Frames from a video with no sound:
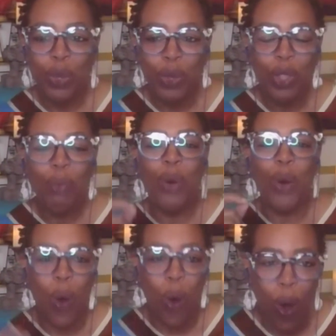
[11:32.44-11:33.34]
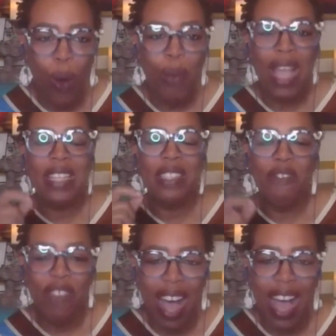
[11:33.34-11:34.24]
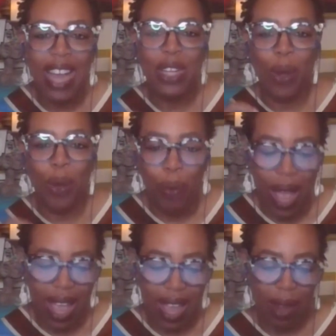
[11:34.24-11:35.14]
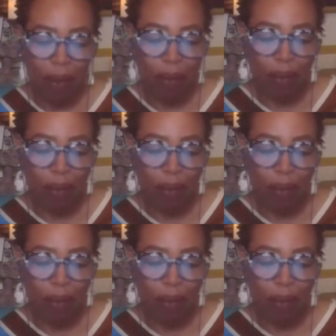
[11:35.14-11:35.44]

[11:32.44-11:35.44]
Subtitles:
Truth will always find a way